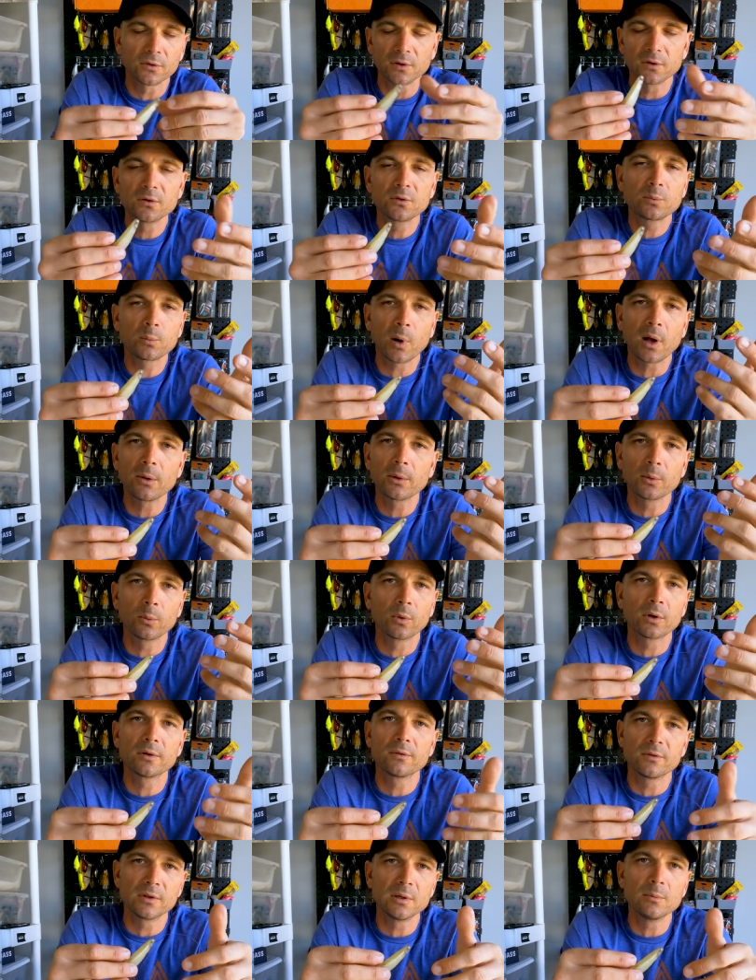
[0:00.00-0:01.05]
This is probably
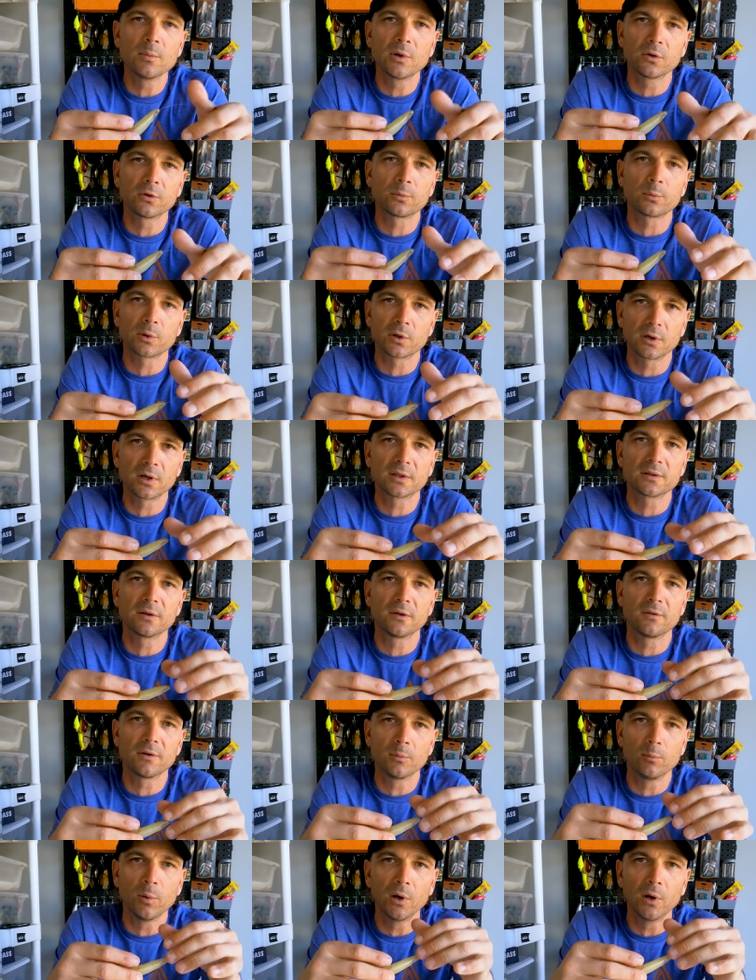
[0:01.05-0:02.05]
one of the most productive and